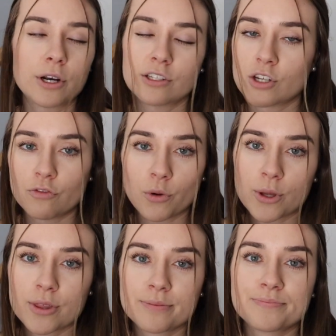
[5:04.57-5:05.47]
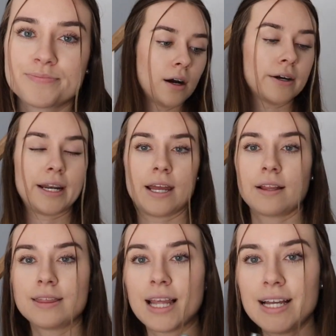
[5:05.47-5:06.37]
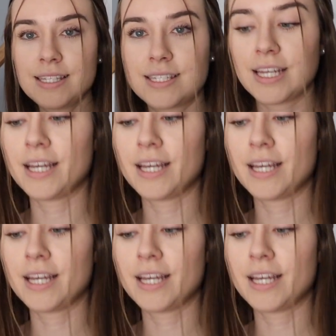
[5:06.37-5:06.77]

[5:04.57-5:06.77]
on and so forth. Alrighty, let's